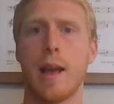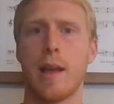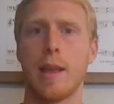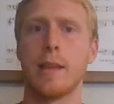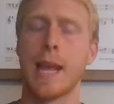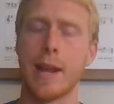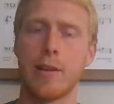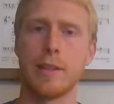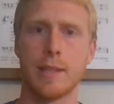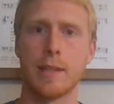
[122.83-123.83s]
that,
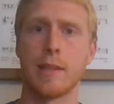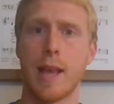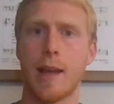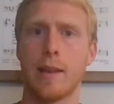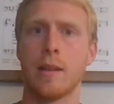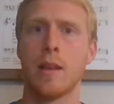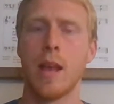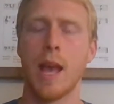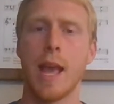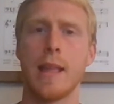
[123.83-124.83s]

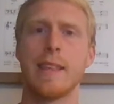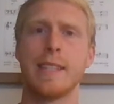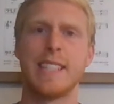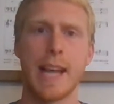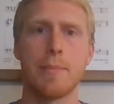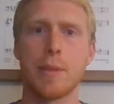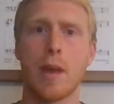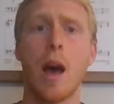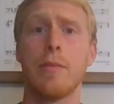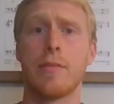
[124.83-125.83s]
and the depth
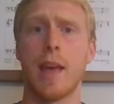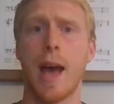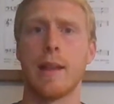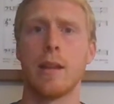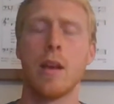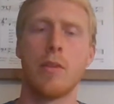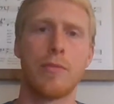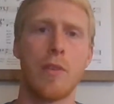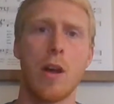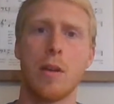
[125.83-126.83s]
of that
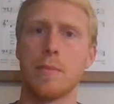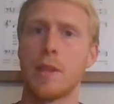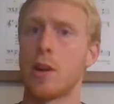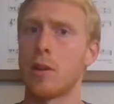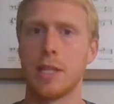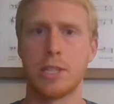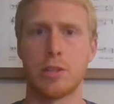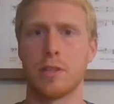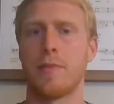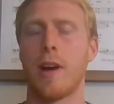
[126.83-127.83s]
from the early
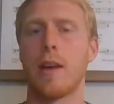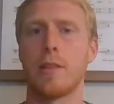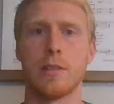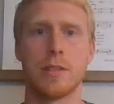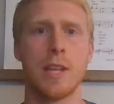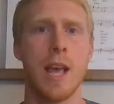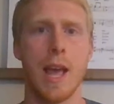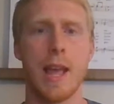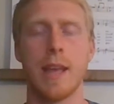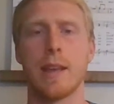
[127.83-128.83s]
church fathers
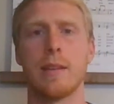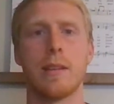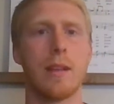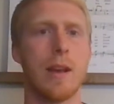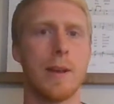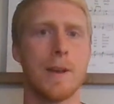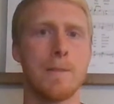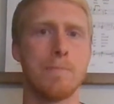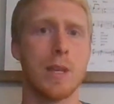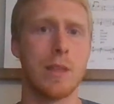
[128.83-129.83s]
and
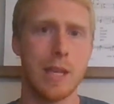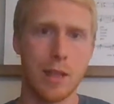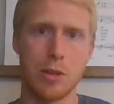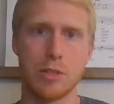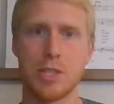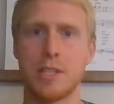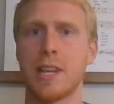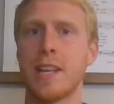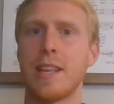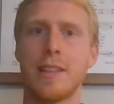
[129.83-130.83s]
the
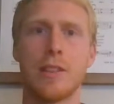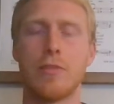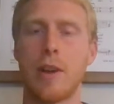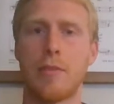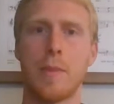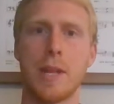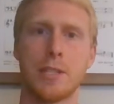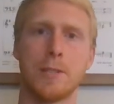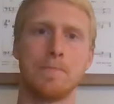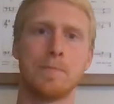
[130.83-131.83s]
theologians in the
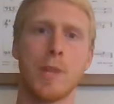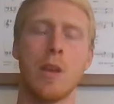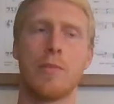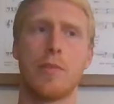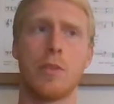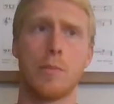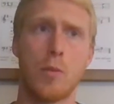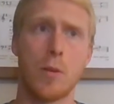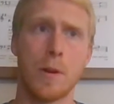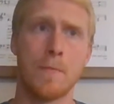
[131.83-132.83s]
Reformation.
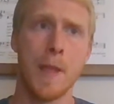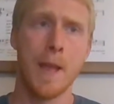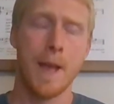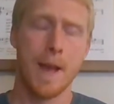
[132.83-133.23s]
Furthermore,